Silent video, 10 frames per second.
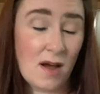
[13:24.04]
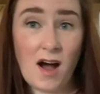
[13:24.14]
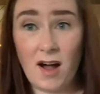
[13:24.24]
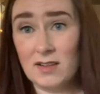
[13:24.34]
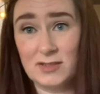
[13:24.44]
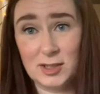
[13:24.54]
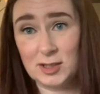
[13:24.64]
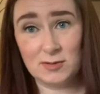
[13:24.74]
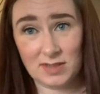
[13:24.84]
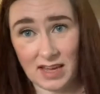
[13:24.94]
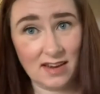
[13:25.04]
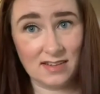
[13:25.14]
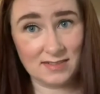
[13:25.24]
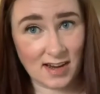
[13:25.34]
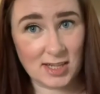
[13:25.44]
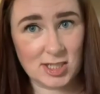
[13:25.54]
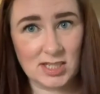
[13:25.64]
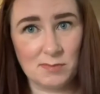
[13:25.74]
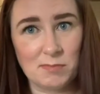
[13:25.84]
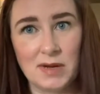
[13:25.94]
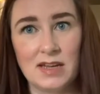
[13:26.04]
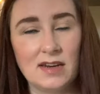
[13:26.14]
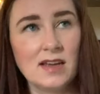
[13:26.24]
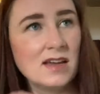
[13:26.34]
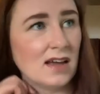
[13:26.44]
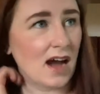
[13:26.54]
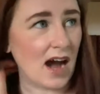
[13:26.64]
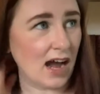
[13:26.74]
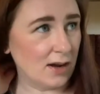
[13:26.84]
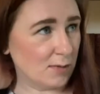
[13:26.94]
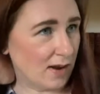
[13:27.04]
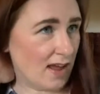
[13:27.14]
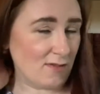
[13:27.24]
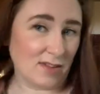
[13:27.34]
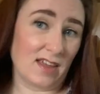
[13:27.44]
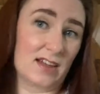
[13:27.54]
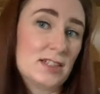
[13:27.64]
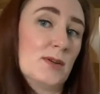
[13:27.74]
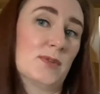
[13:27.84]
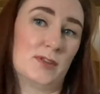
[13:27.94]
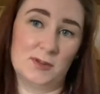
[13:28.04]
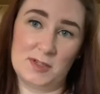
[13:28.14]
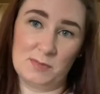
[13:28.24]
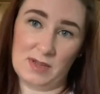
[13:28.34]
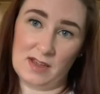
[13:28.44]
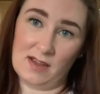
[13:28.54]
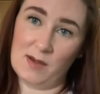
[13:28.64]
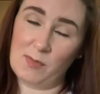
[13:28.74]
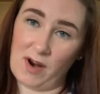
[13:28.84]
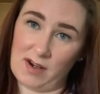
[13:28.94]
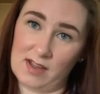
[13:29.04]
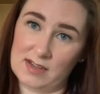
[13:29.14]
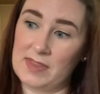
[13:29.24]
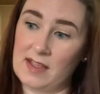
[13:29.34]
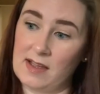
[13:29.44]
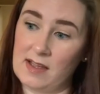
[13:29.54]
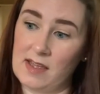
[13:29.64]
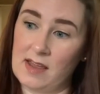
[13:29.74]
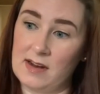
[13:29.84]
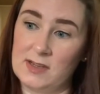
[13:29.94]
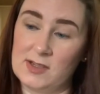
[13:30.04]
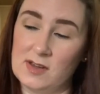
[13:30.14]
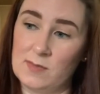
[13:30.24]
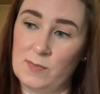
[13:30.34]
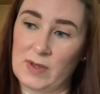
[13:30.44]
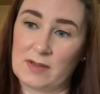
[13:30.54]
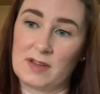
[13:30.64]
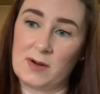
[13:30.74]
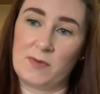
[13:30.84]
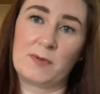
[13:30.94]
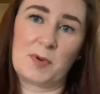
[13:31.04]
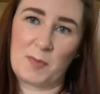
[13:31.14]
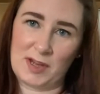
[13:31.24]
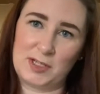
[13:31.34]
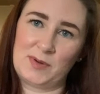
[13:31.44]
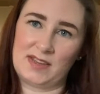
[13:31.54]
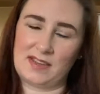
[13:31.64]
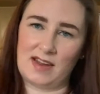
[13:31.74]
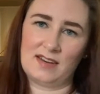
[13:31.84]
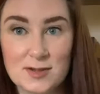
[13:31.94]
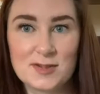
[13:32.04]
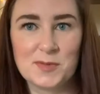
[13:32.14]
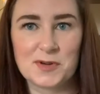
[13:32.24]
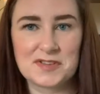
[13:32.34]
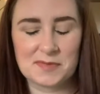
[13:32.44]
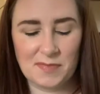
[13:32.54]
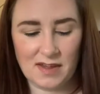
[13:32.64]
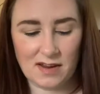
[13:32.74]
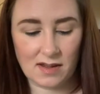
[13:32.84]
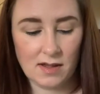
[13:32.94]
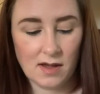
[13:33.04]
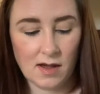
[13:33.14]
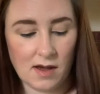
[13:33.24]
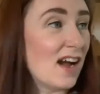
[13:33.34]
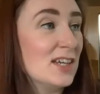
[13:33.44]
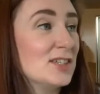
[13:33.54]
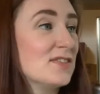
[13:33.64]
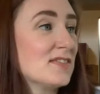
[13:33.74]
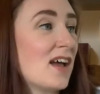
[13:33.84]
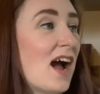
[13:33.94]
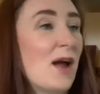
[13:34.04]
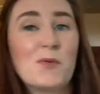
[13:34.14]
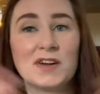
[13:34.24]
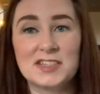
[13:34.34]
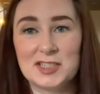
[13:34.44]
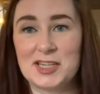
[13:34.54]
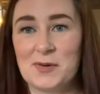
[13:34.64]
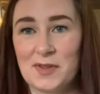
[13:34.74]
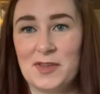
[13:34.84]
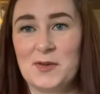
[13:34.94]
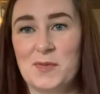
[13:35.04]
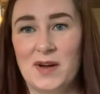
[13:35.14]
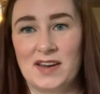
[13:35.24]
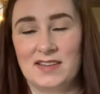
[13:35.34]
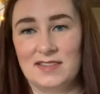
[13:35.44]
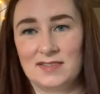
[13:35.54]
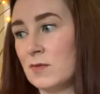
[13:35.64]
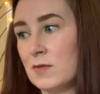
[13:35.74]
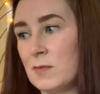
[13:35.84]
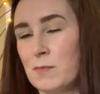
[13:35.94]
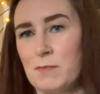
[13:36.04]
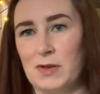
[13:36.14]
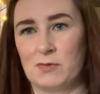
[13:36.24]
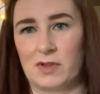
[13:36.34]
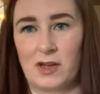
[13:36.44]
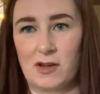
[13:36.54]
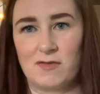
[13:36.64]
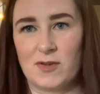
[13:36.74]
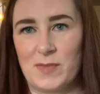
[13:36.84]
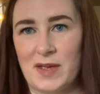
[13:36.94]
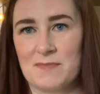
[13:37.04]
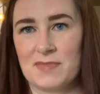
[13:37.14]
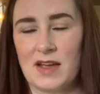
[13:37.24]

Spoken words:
Olive and June kit is not cheap, but I don't want everything I share with you to be a product. And because I don't want to perpetuate that consumerism thing. I want to share with you what has been really good for me